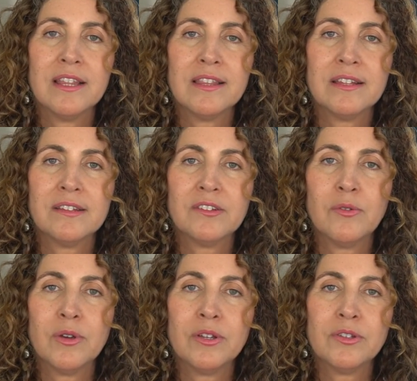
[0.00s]
that's
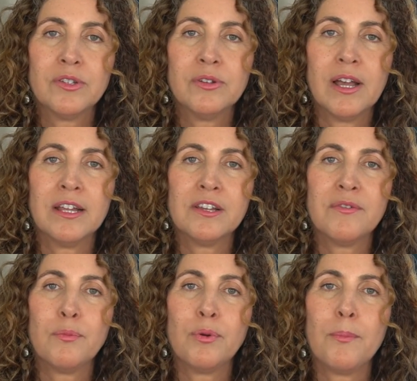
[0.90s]
going to kind
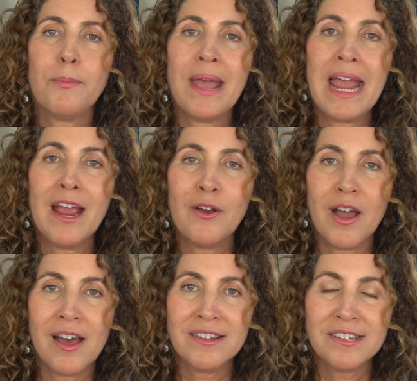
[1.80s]
of prepare
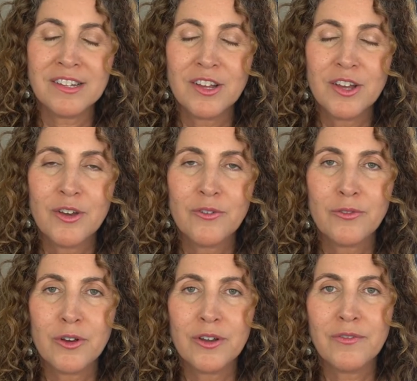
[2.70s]
us
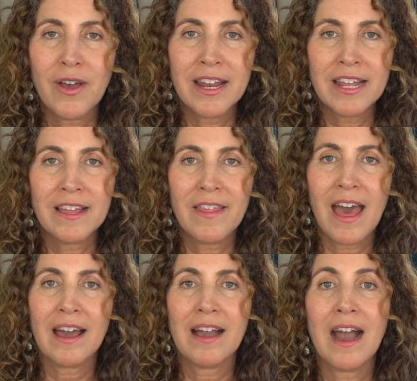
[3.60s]
for inviting
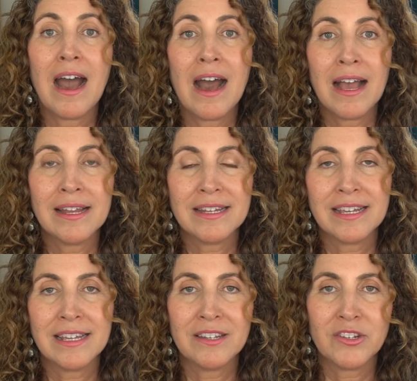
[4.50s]
that guide
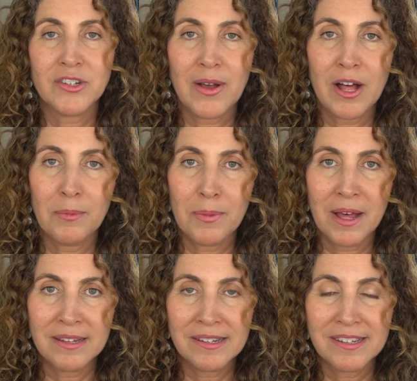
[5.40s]
in to help
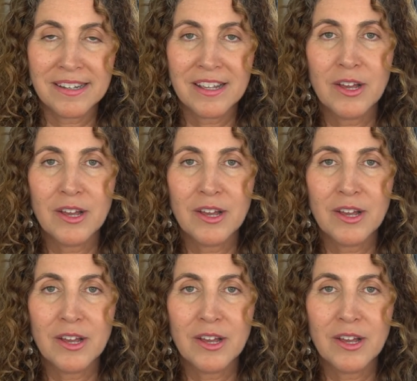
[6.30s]
us